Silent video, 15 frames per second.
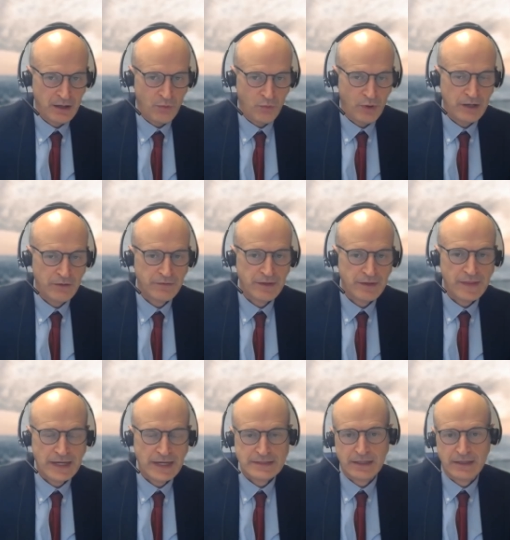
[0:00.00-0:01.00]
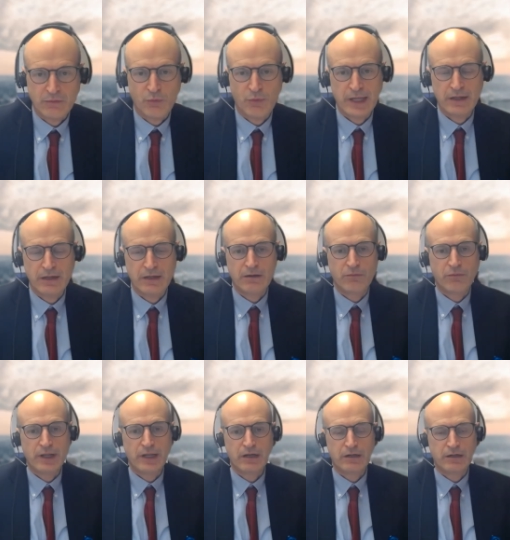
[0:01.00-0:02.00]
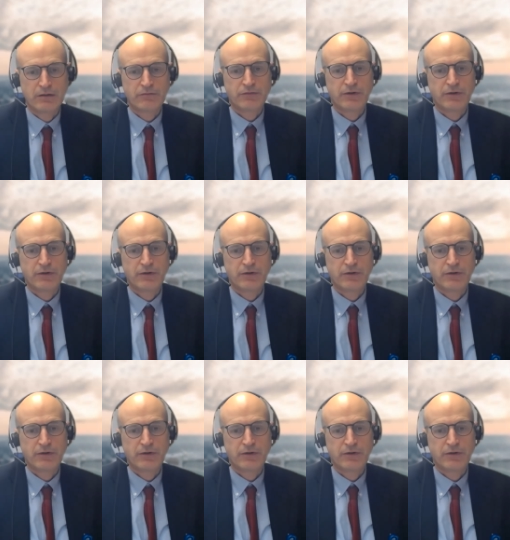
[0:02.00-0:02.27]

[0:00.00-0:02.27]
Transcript: One of the things that we we learned